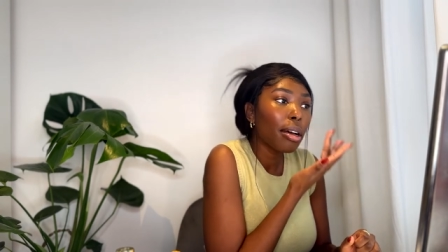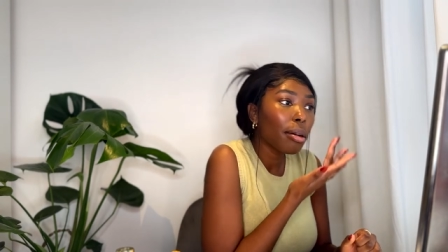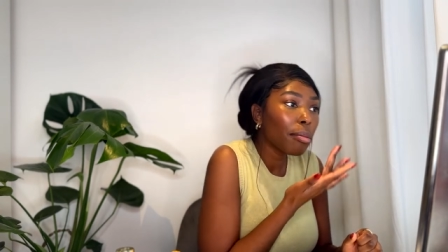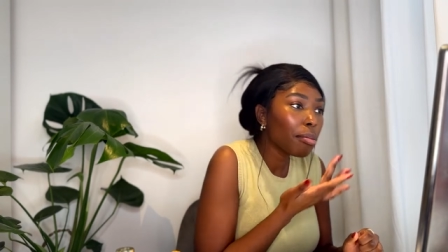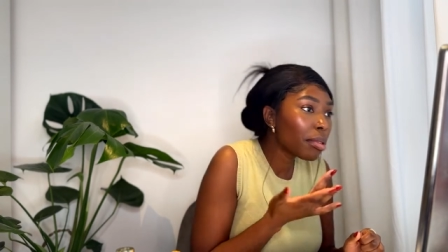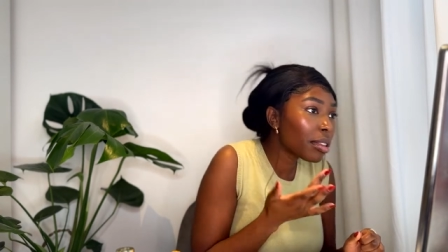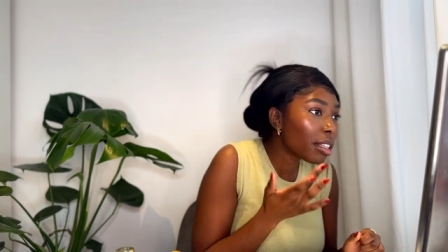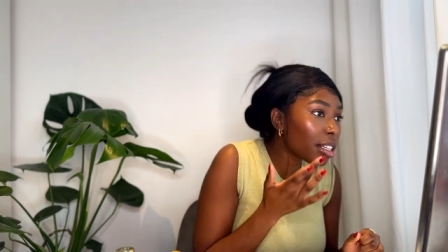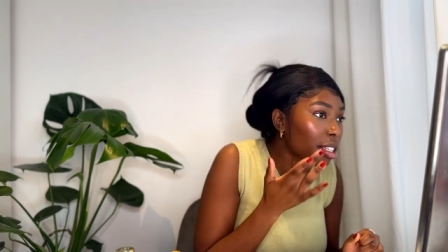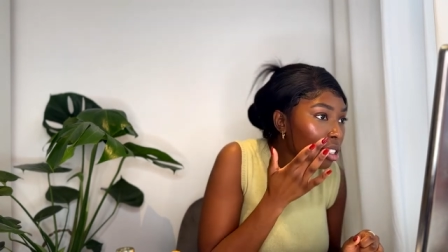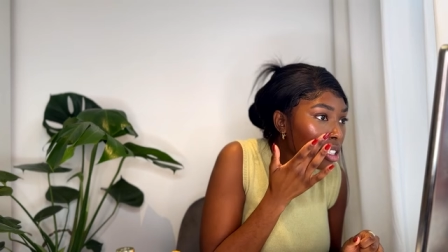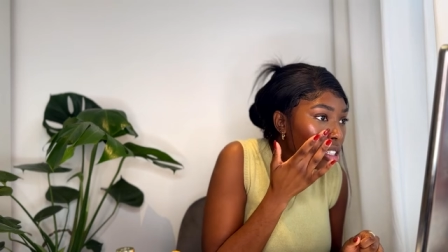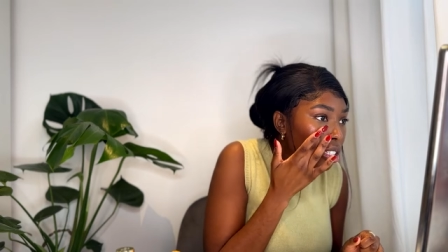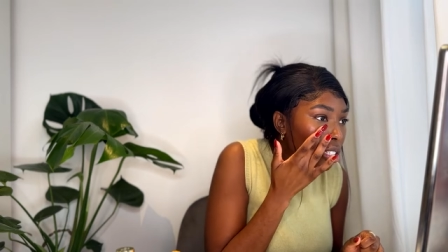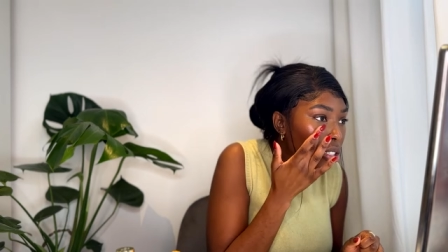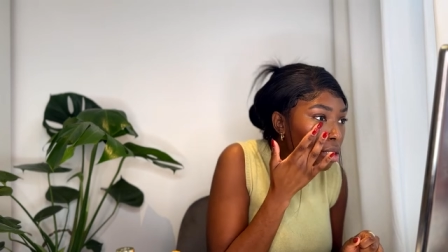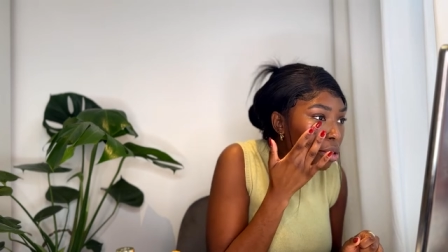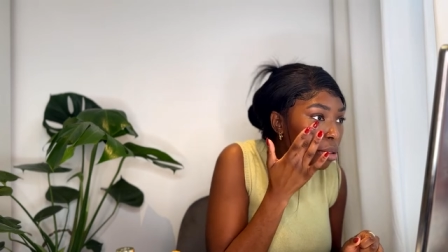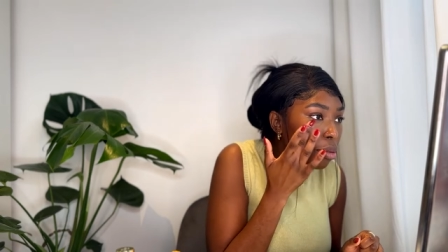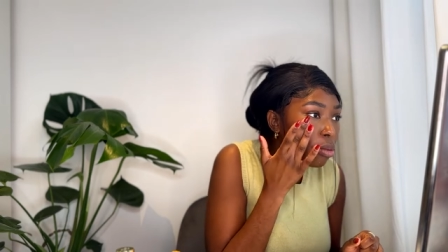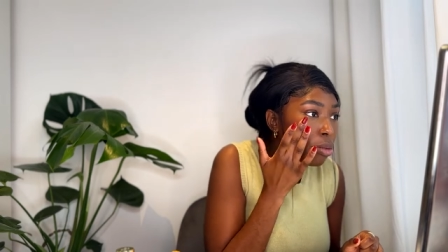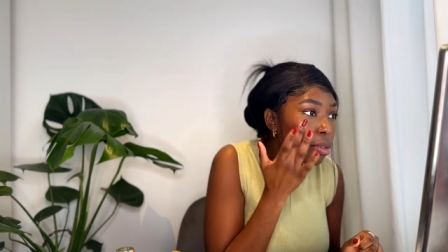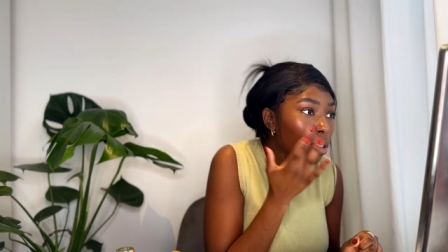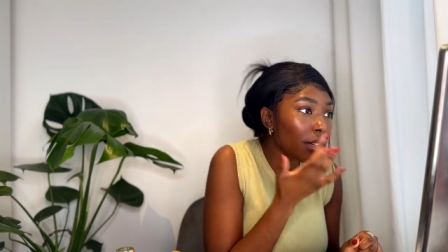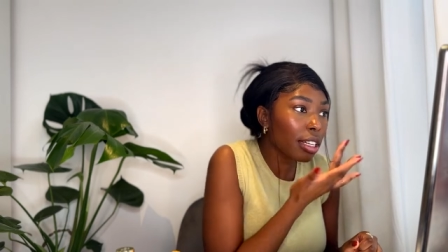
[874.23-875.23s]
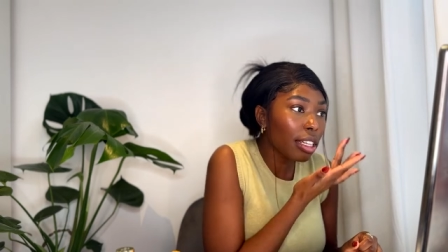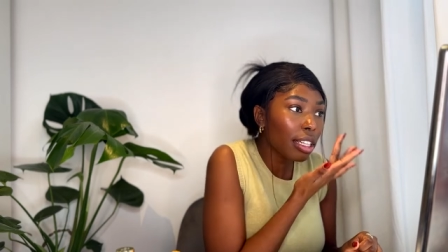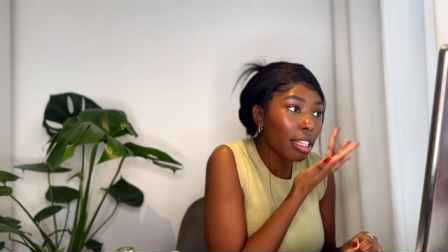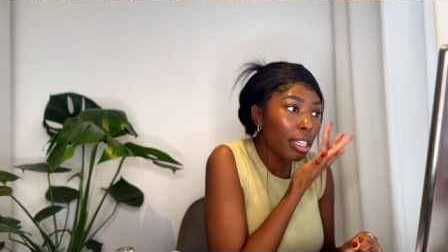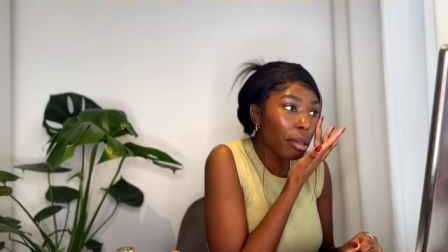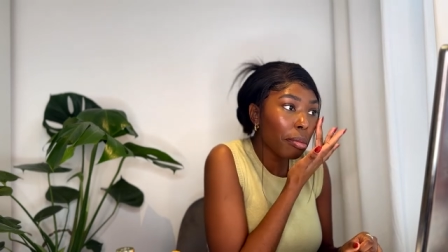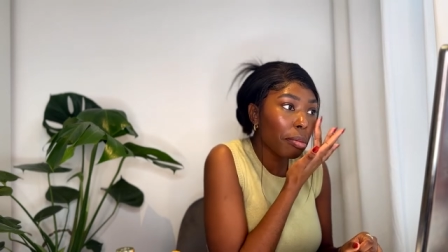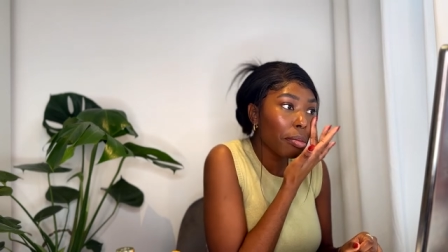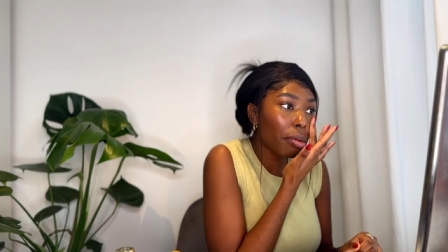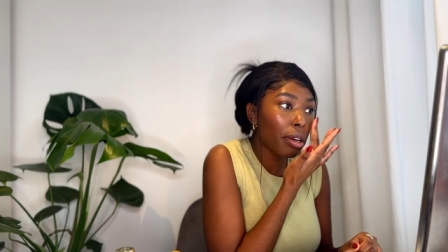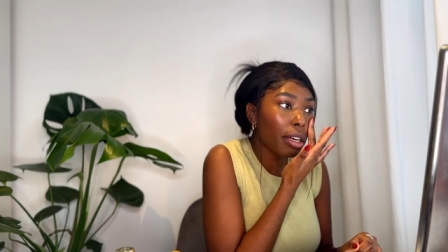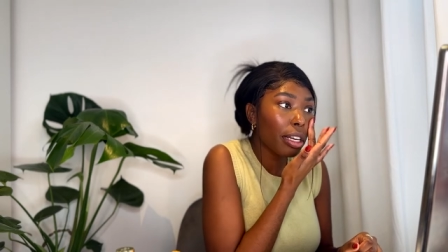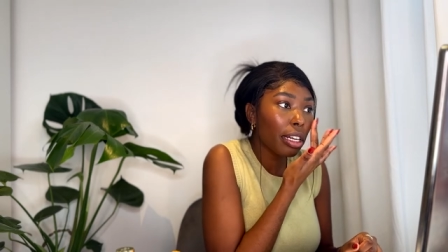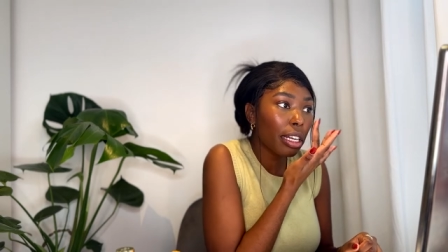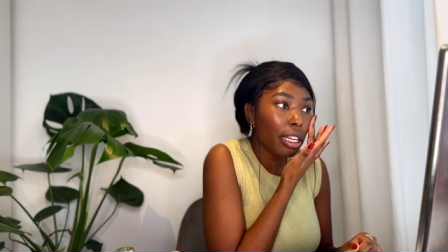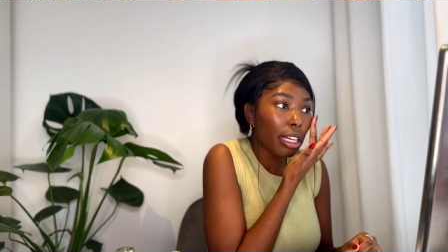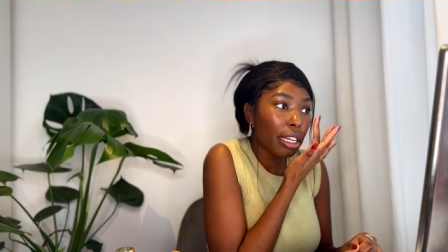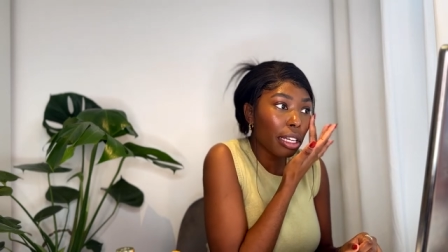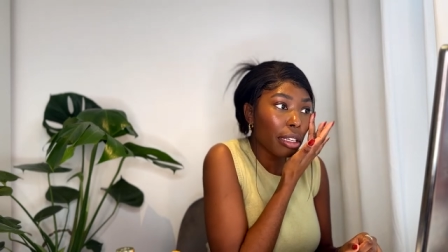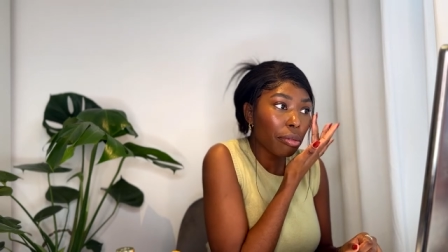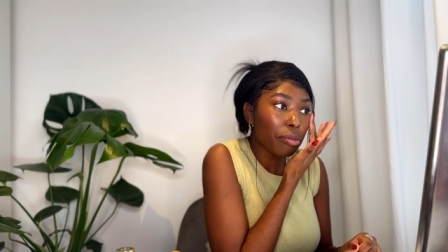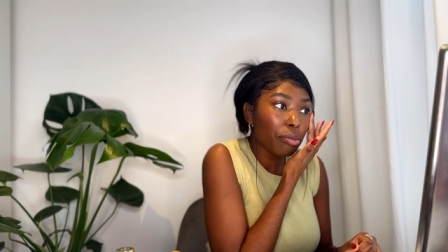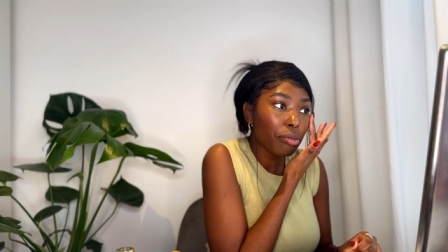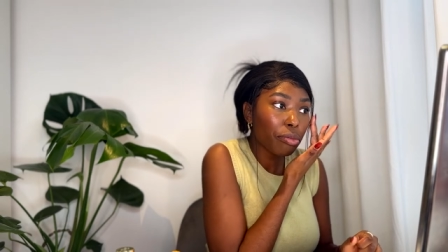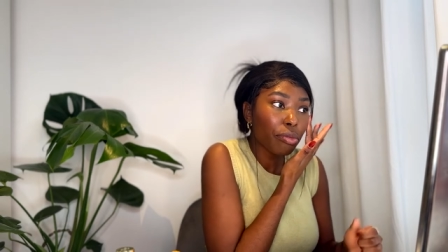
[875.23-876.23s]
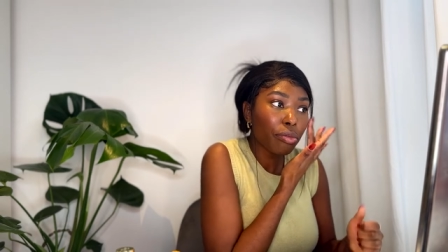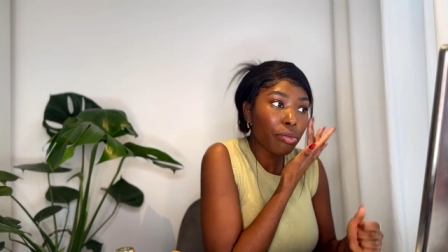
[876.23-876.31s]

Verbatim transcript: But this is really pretty.